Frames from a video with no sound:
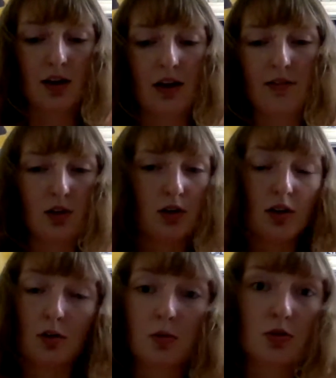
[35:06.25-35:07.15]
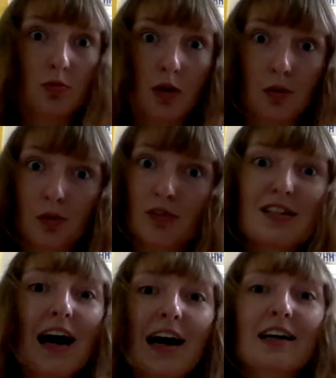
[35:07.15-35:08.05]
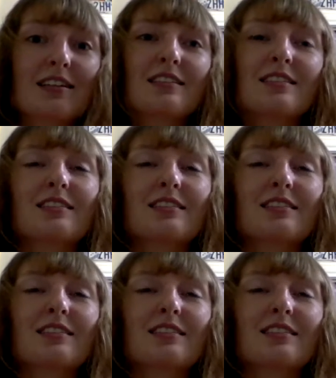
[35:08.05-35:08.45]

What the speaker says: Even though the other person probably would have attacked.